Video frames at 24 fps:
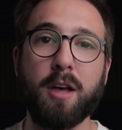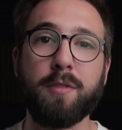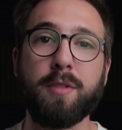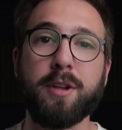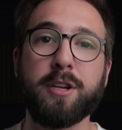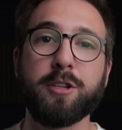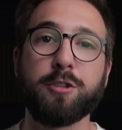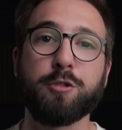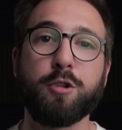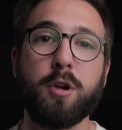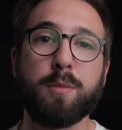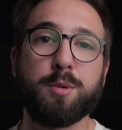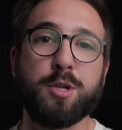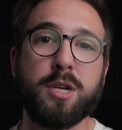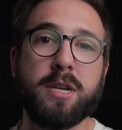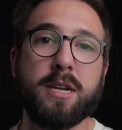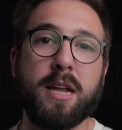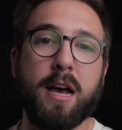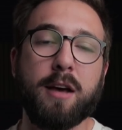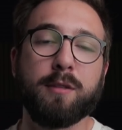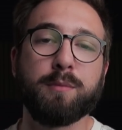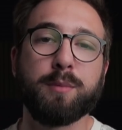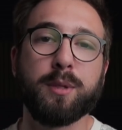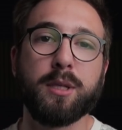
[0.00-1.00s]
out in the description
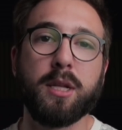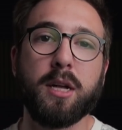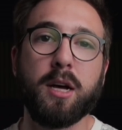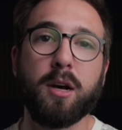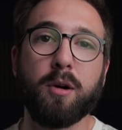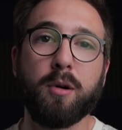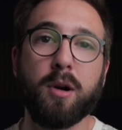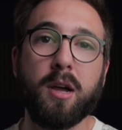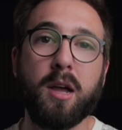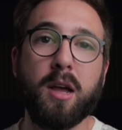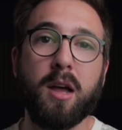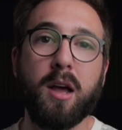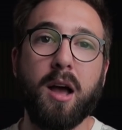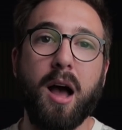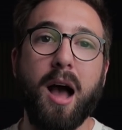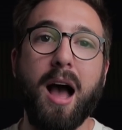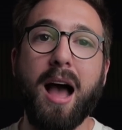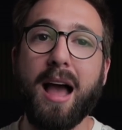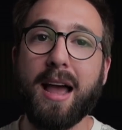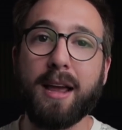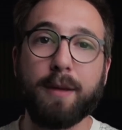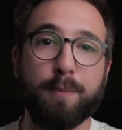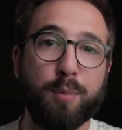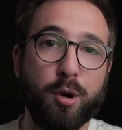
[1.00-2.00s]
down below.
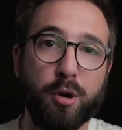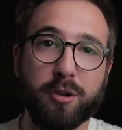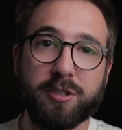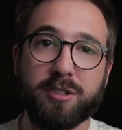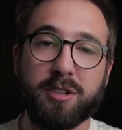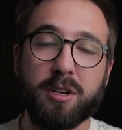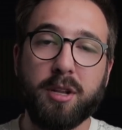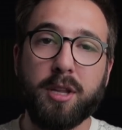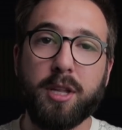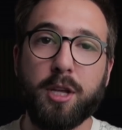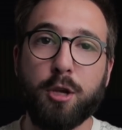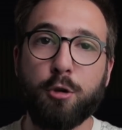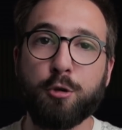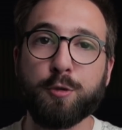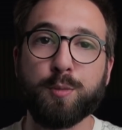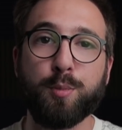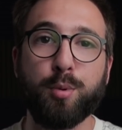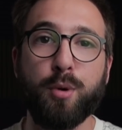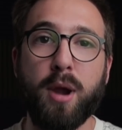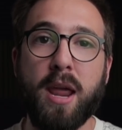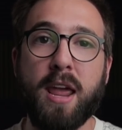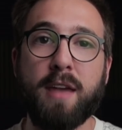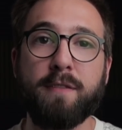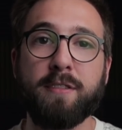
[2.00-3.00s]
I personally use
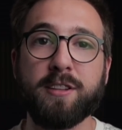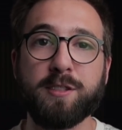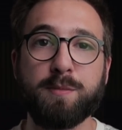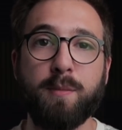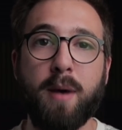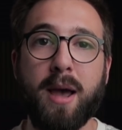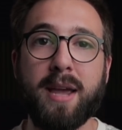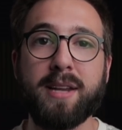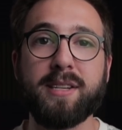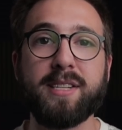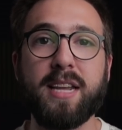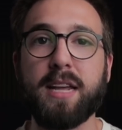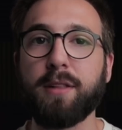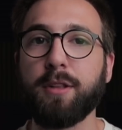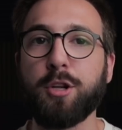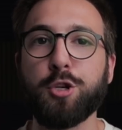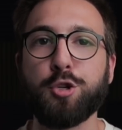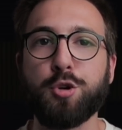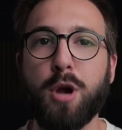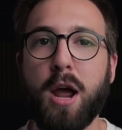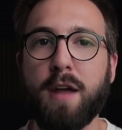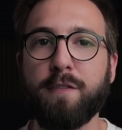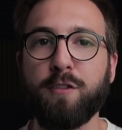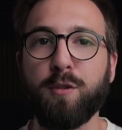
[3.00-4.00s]
Brave as my daily
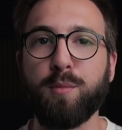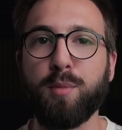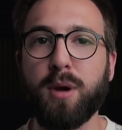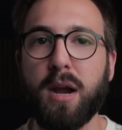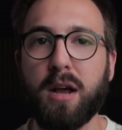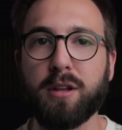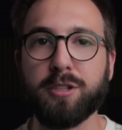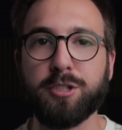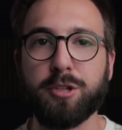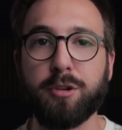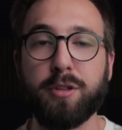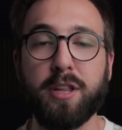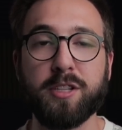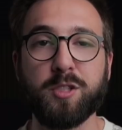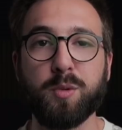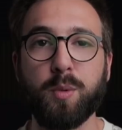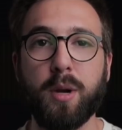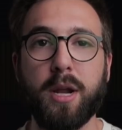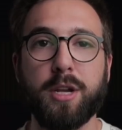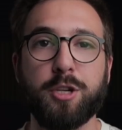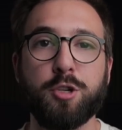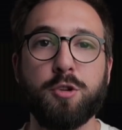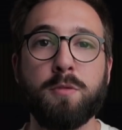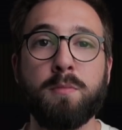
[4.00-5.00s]
driver browser. That's
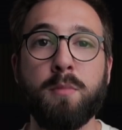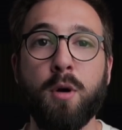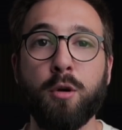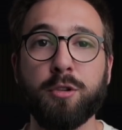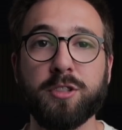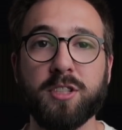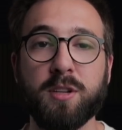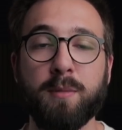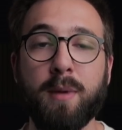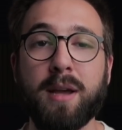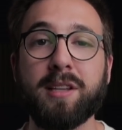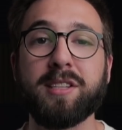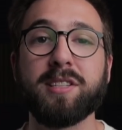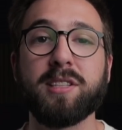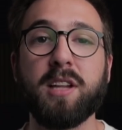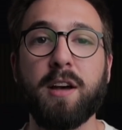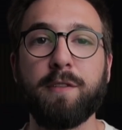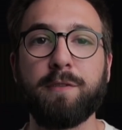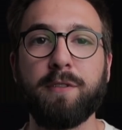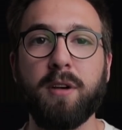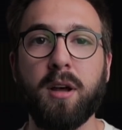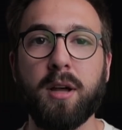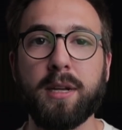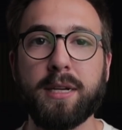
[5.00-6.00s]
what I do most of my
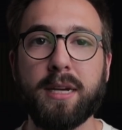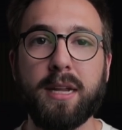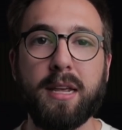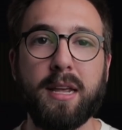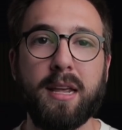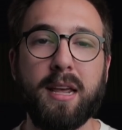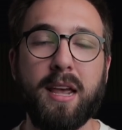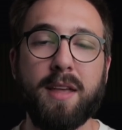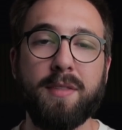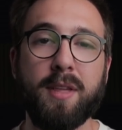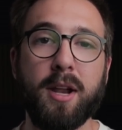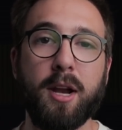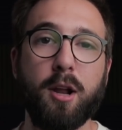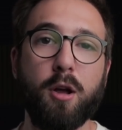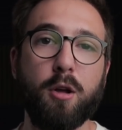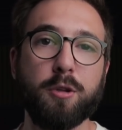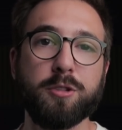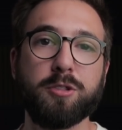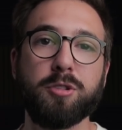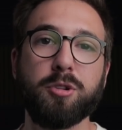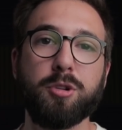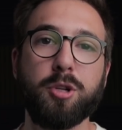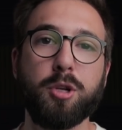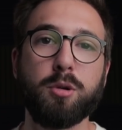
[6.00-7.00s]
stuff on. And then I
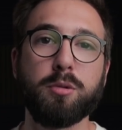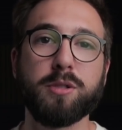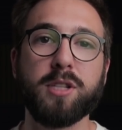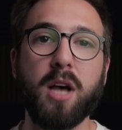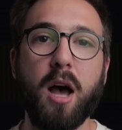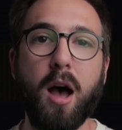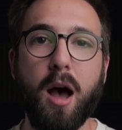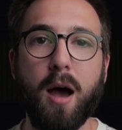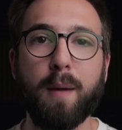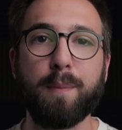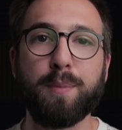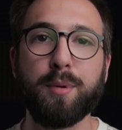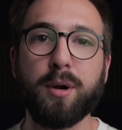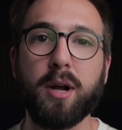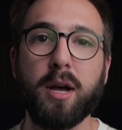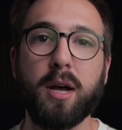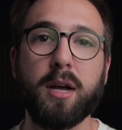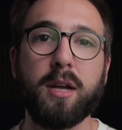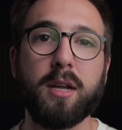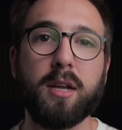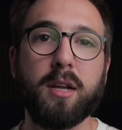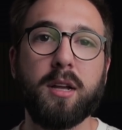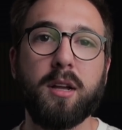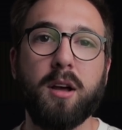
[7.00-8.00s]
also use
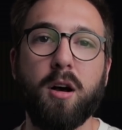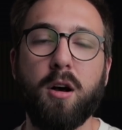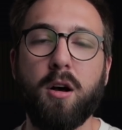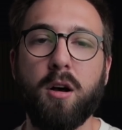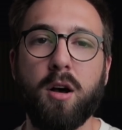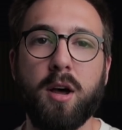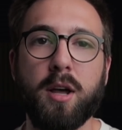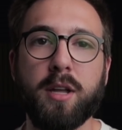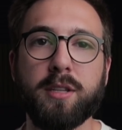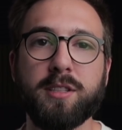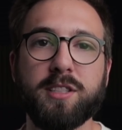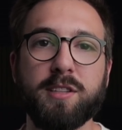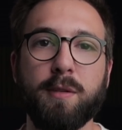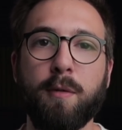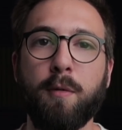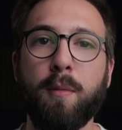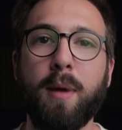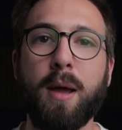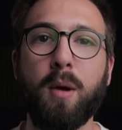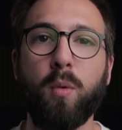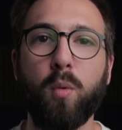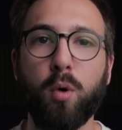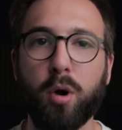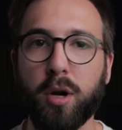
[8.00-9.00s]
Opera on some
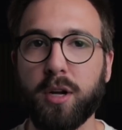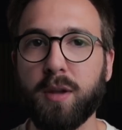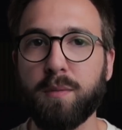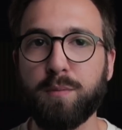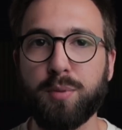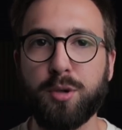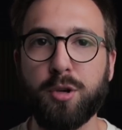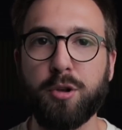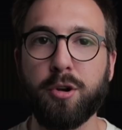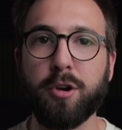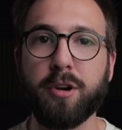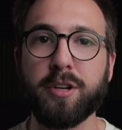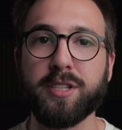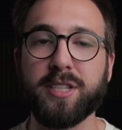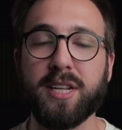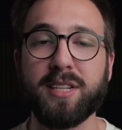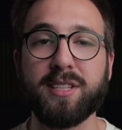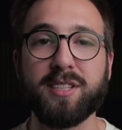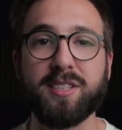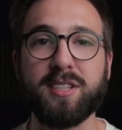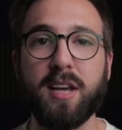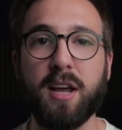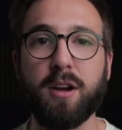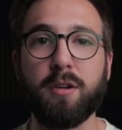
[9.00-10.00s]
of my work computers,
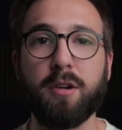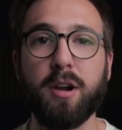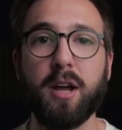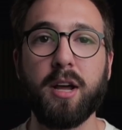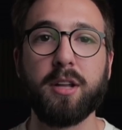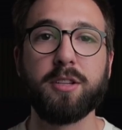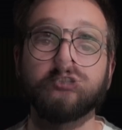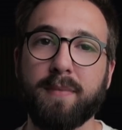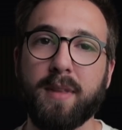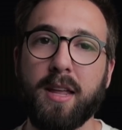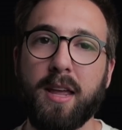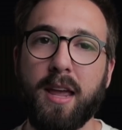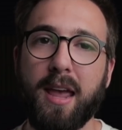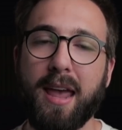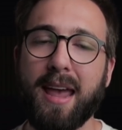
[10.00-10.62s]
etc.